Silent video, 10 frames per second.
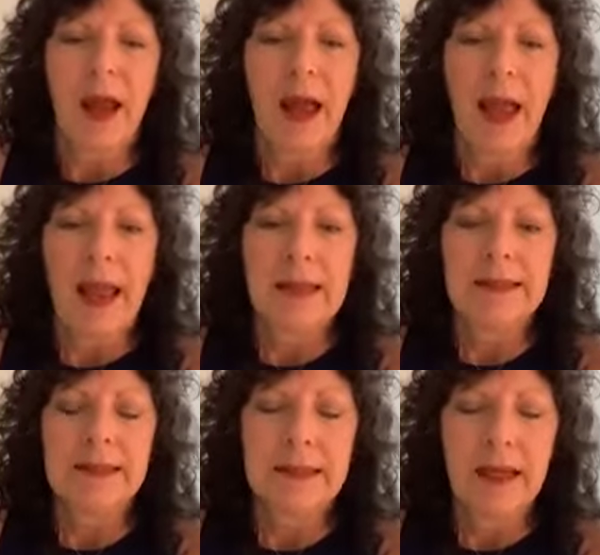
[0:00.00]

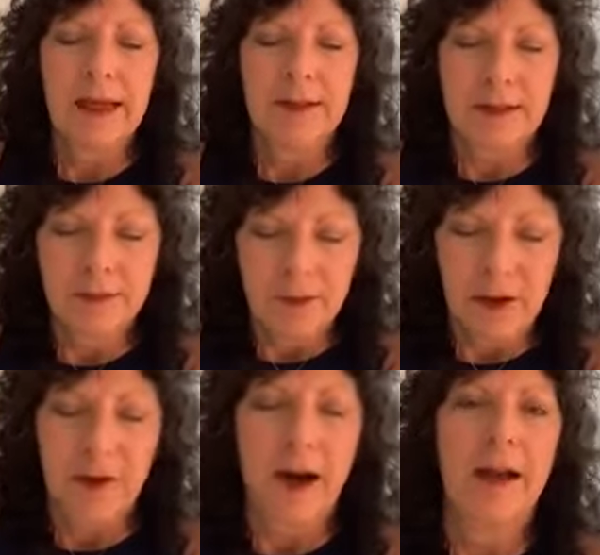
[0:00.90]
And I took the
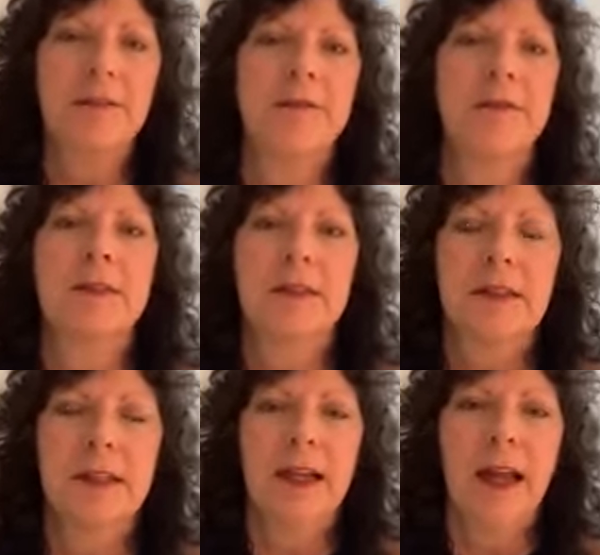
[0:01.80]
photograph
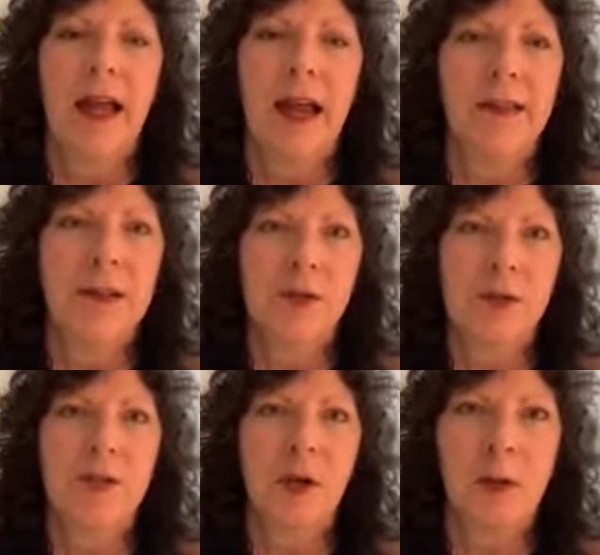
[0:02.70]
and there was
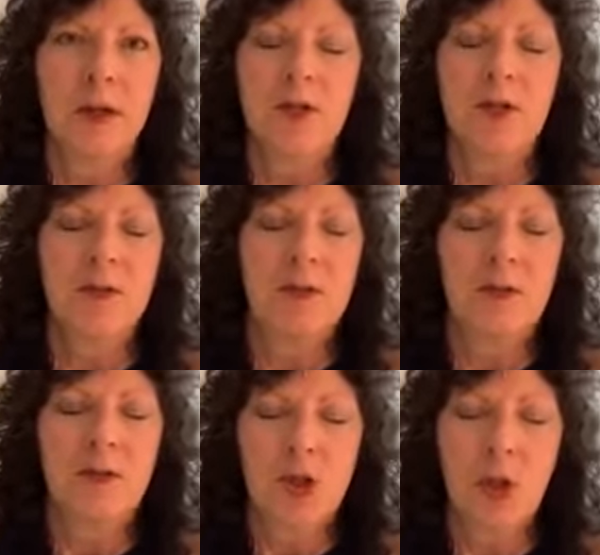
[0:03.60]
so much
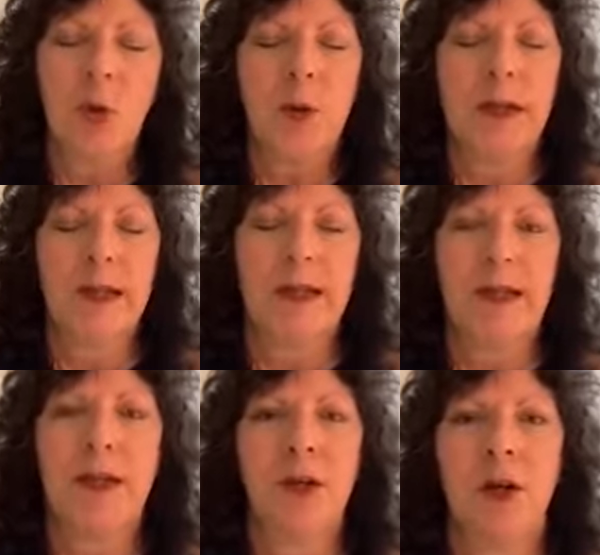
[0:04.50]
joy
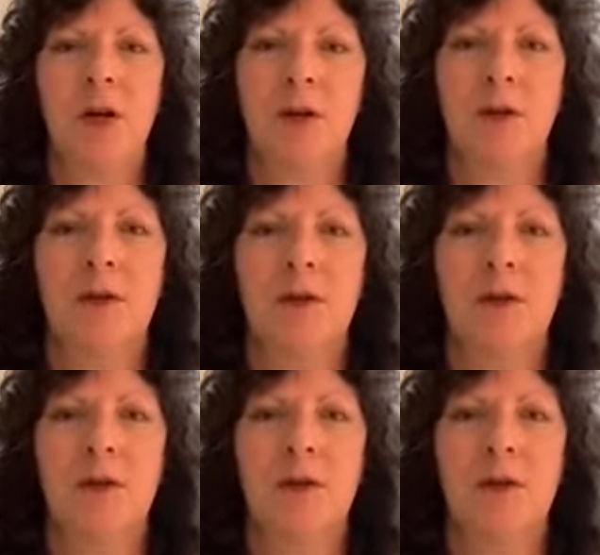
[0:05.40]
in her